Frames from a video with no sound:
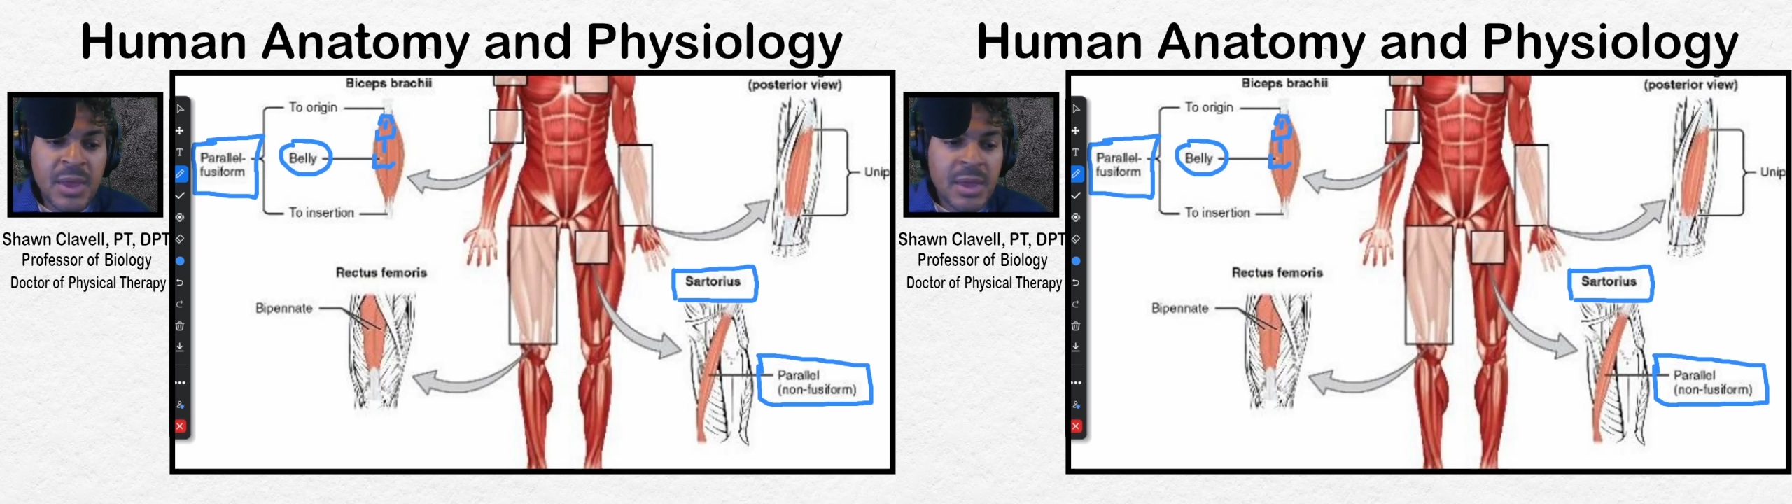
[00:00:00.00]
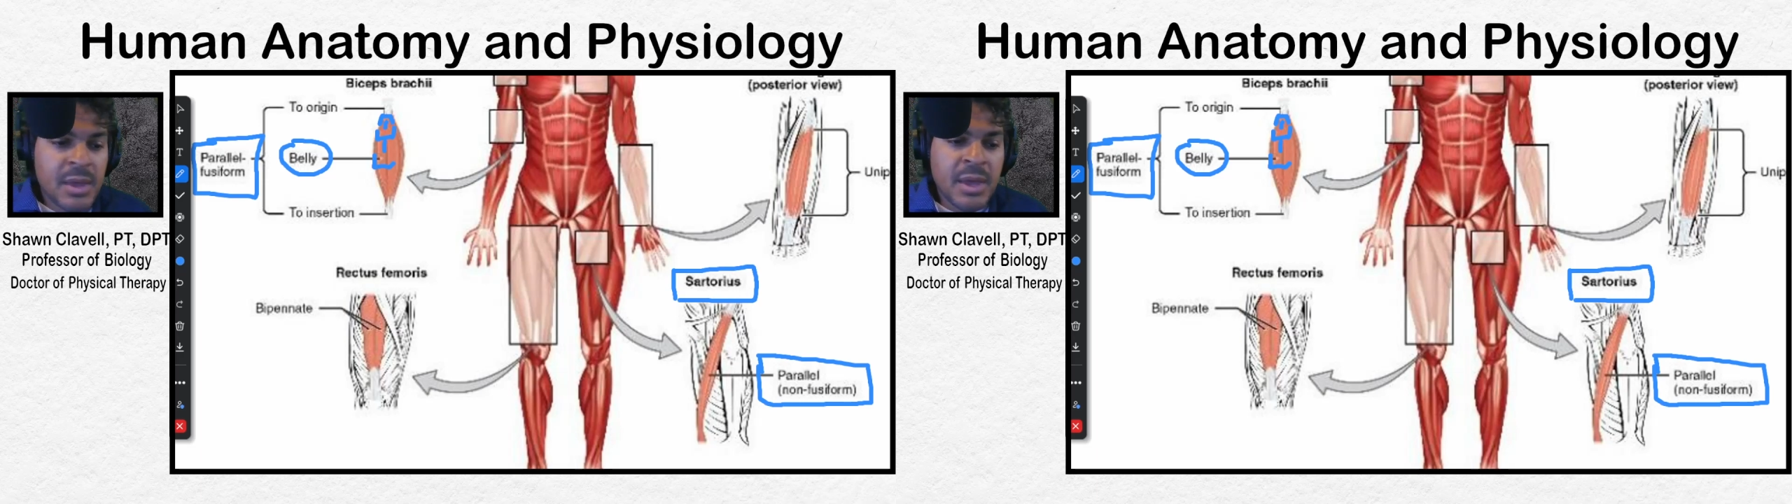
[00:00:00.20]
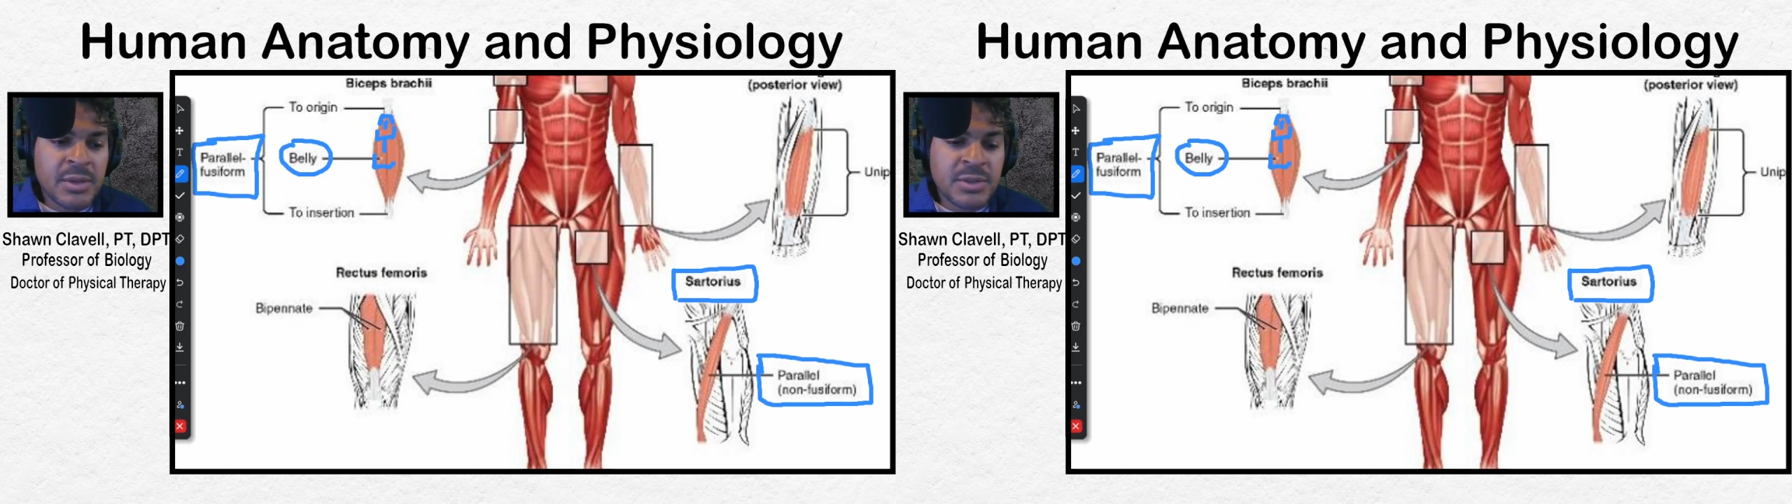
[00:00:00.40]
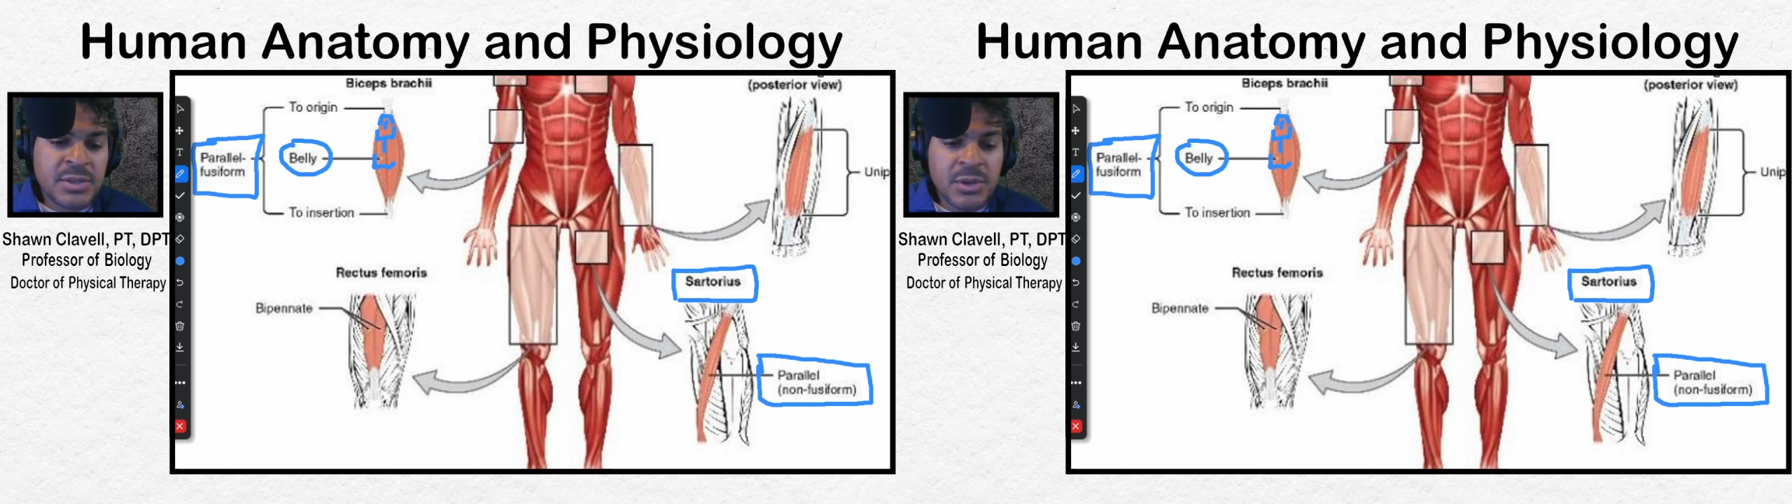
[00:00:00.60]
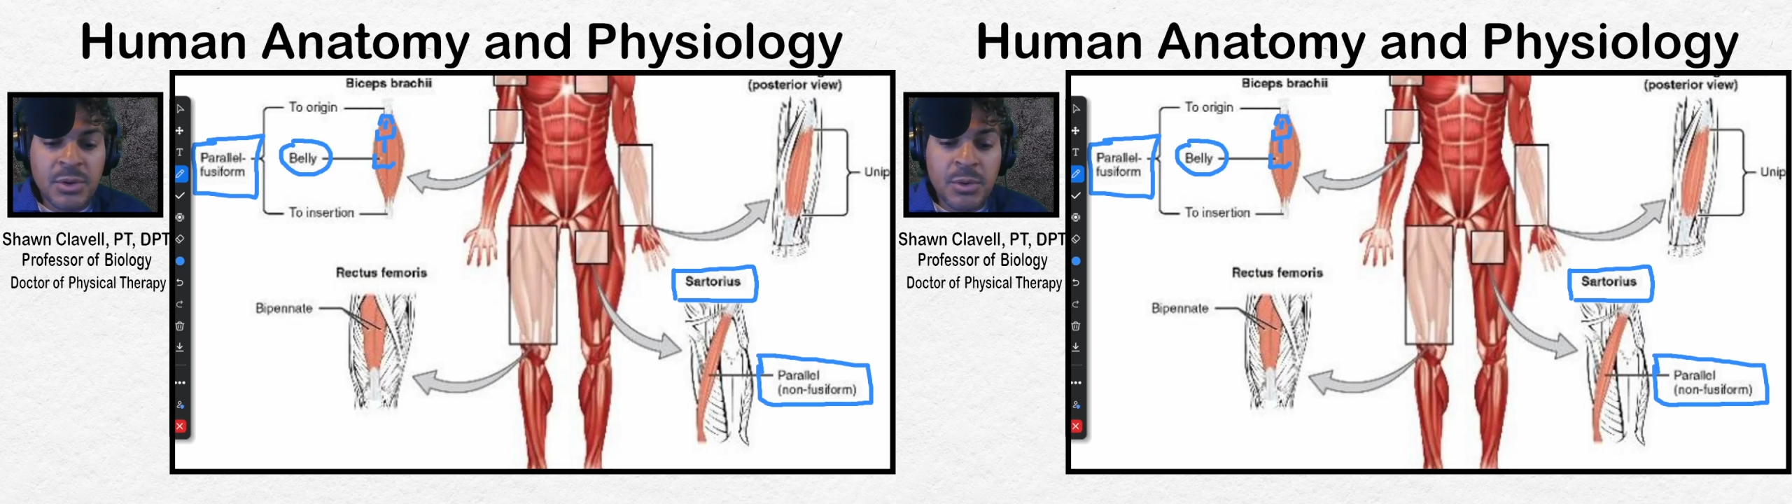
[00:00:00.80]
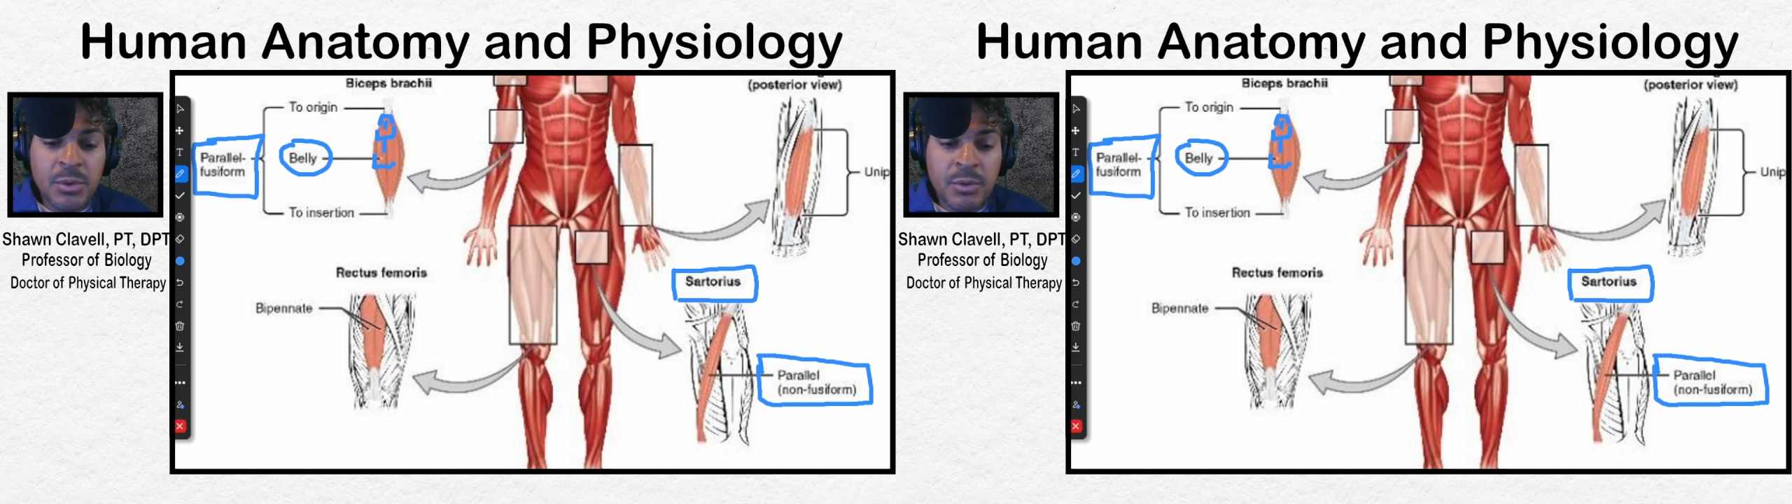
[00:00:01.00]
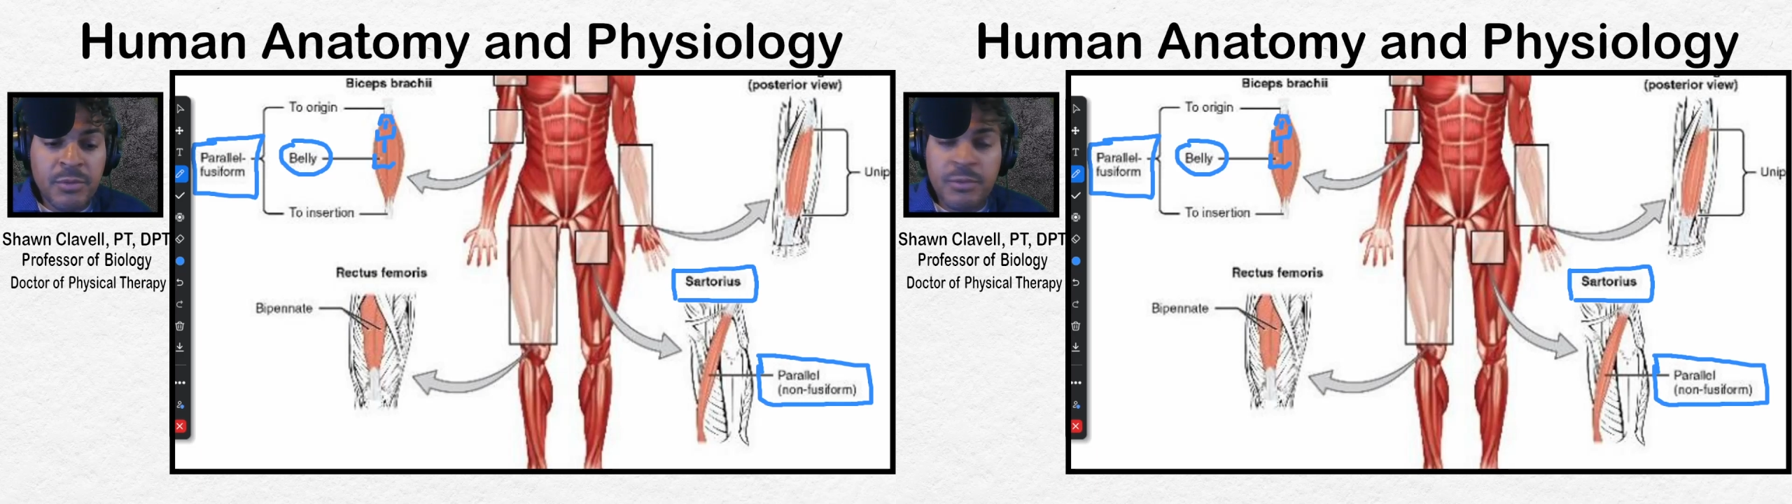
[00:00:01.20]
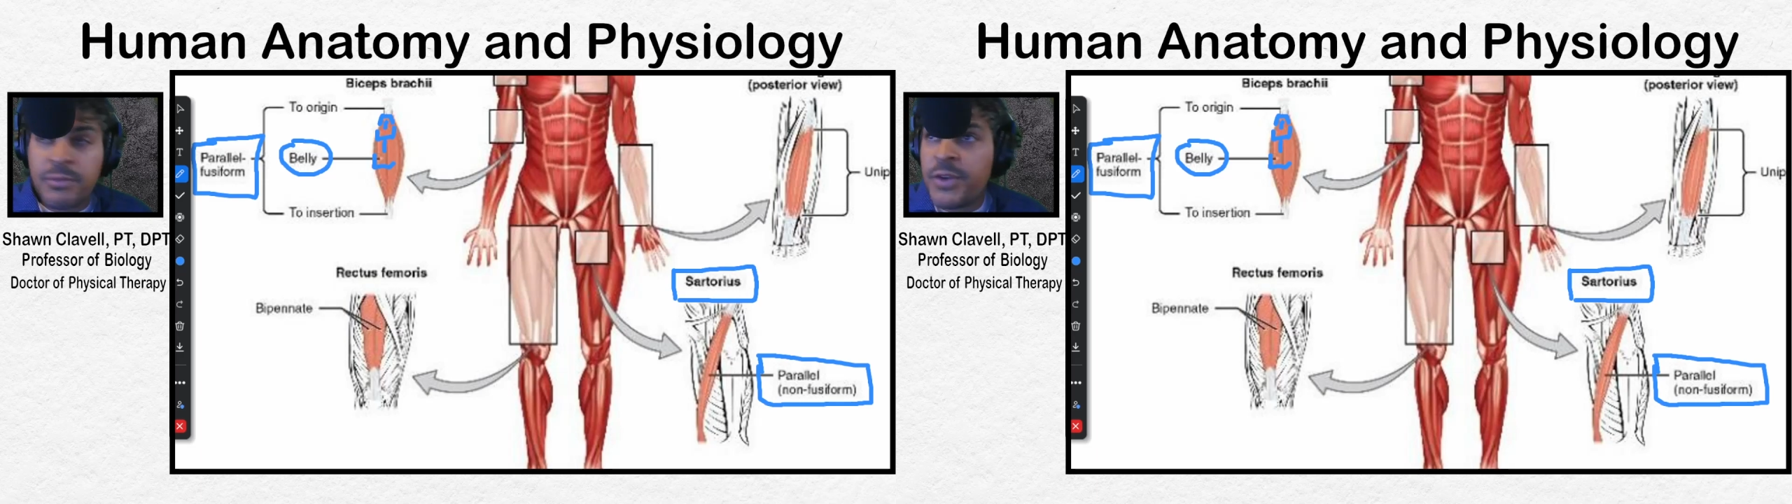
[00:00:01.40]
And so
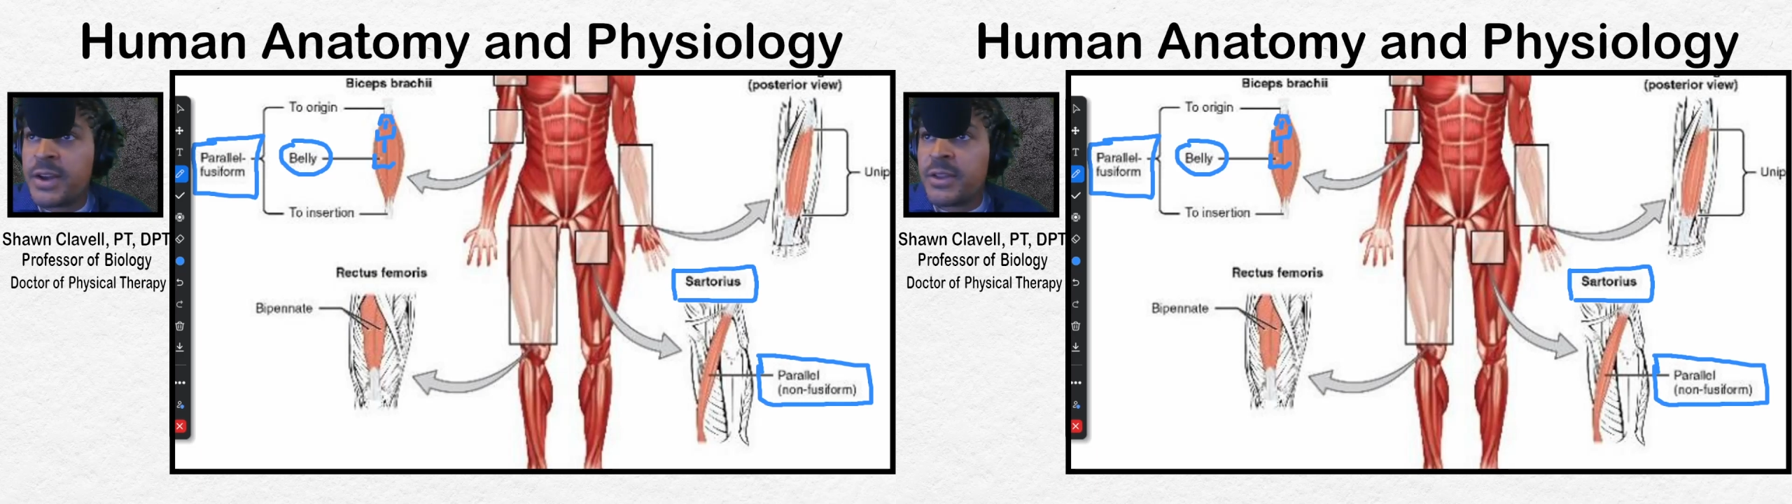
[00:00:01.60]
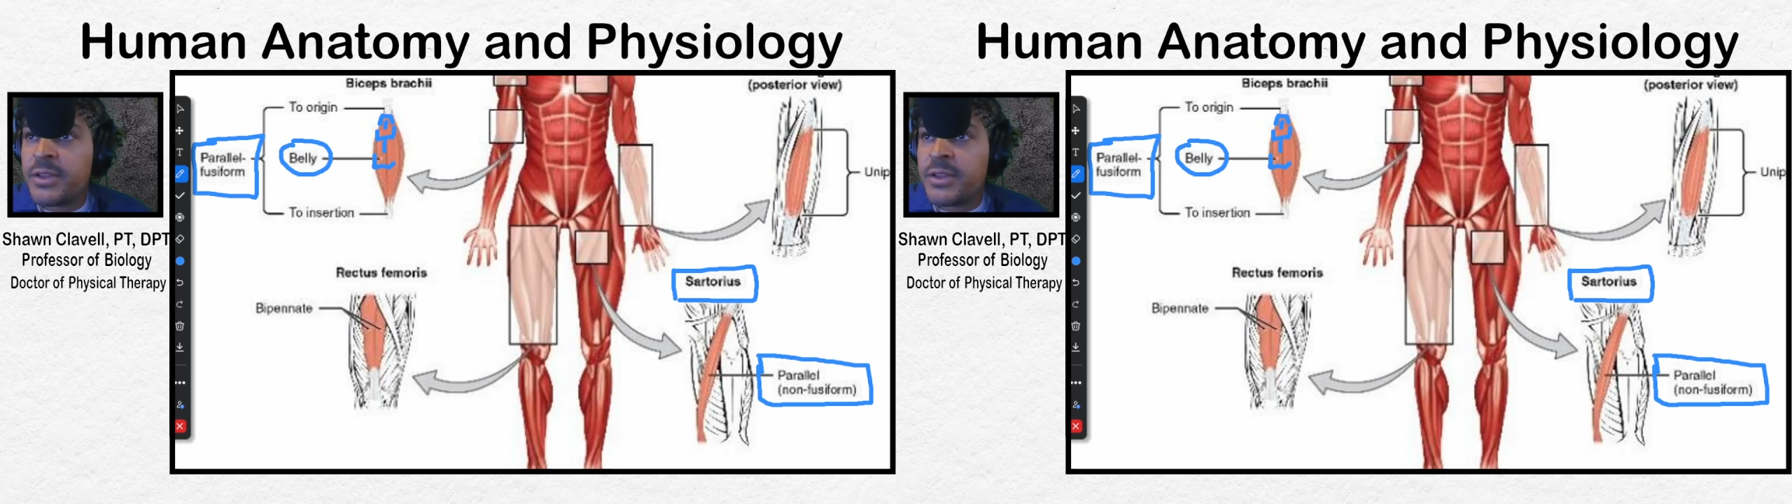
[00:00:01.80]
finally,